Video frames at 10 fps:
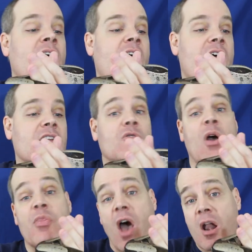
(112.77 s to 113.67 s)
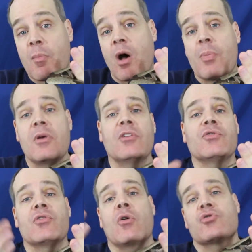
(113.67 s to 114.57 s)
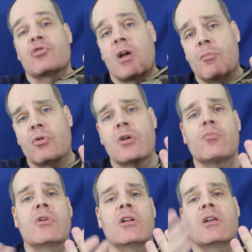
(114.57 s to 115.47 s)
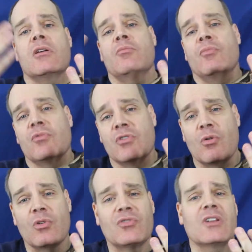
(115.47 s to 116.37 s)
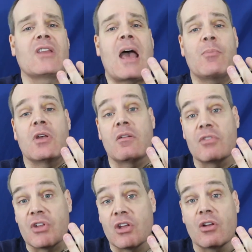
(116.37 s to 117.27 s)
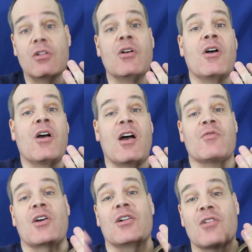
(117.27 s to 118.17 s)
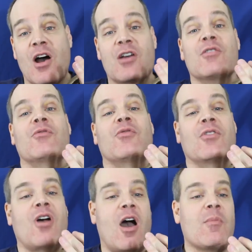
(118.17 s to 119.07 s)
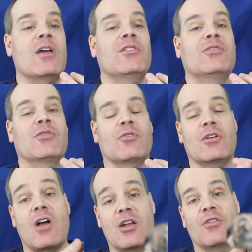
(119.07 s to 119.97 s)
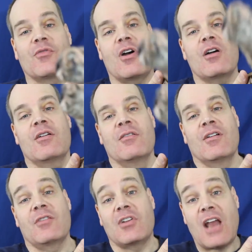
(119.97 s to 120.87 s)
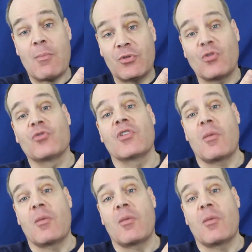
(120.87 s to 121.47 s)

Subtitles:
And, you know, I thought about this, you know, should I be inbreeding? You know, is it that big of a deal? I've done a lot of comments or a lot of done episodes in the